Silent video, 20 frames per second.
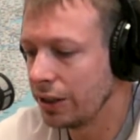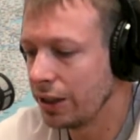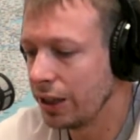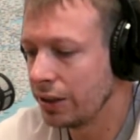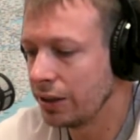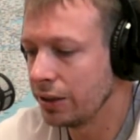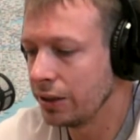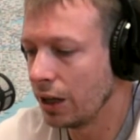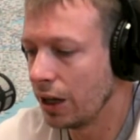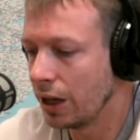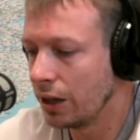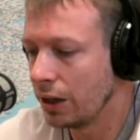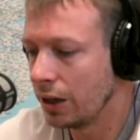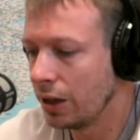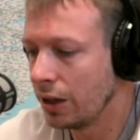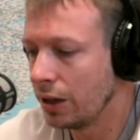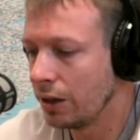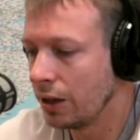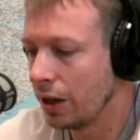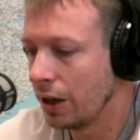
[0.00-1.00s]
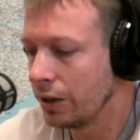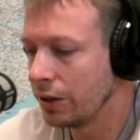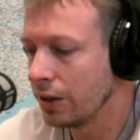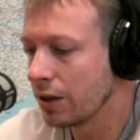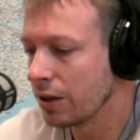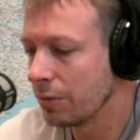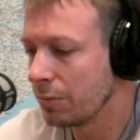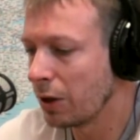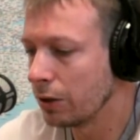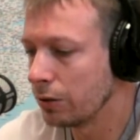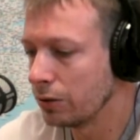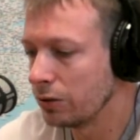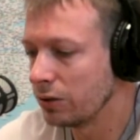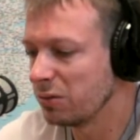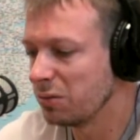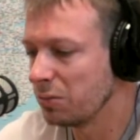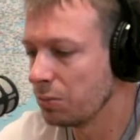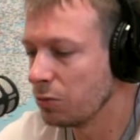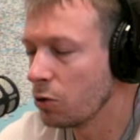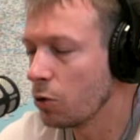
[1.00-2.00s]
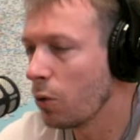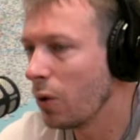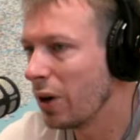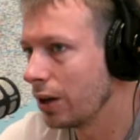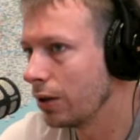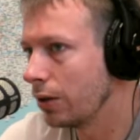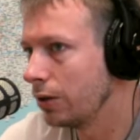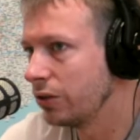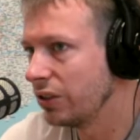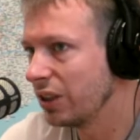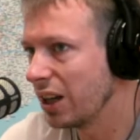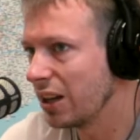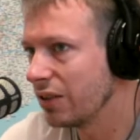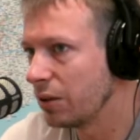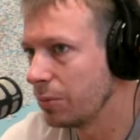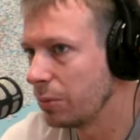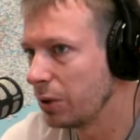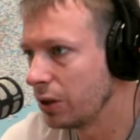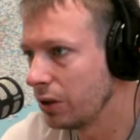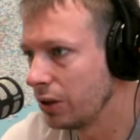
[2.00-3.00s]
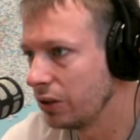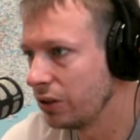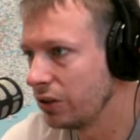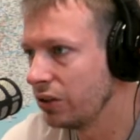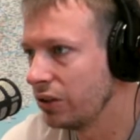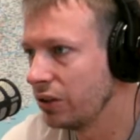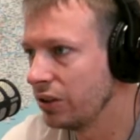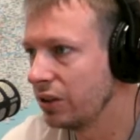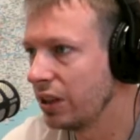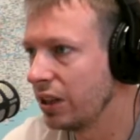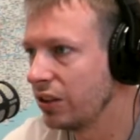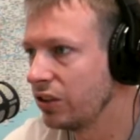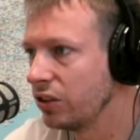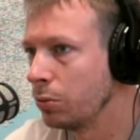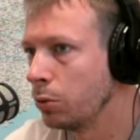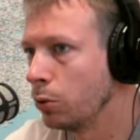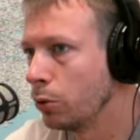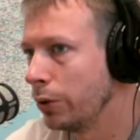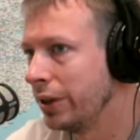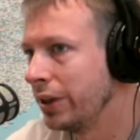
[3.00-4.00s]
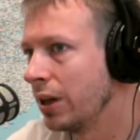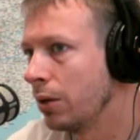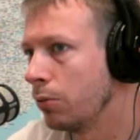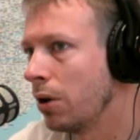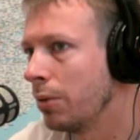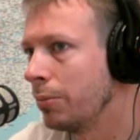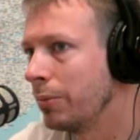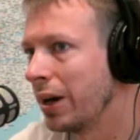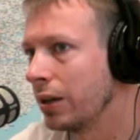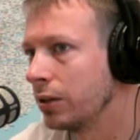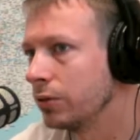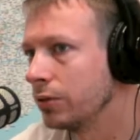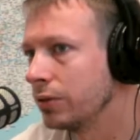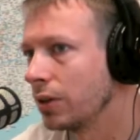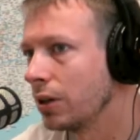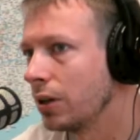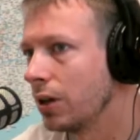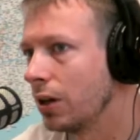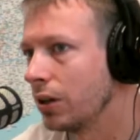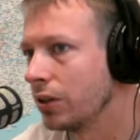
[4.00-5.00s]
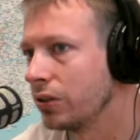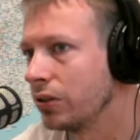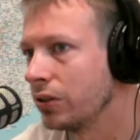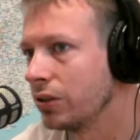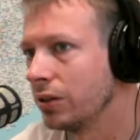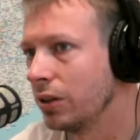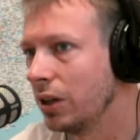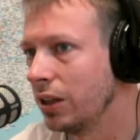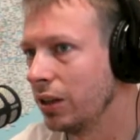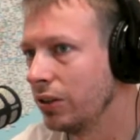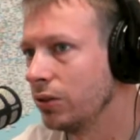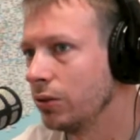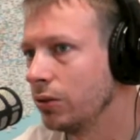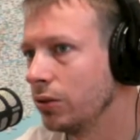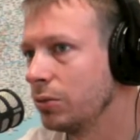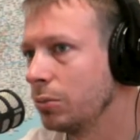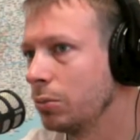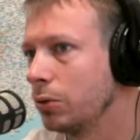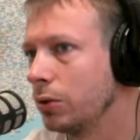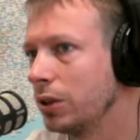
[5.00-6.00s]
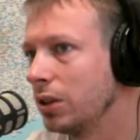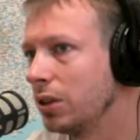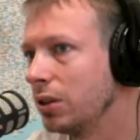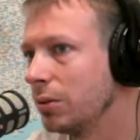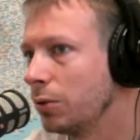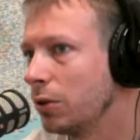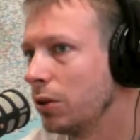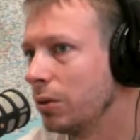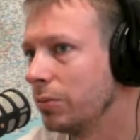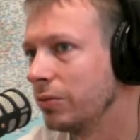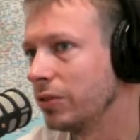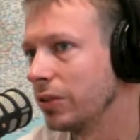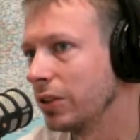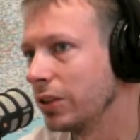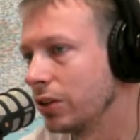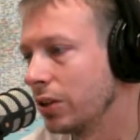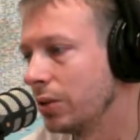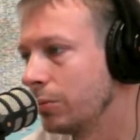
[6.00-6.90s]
and then another post quite close together, because they're supporting that one panel of glass and it's not supported at the bottom, for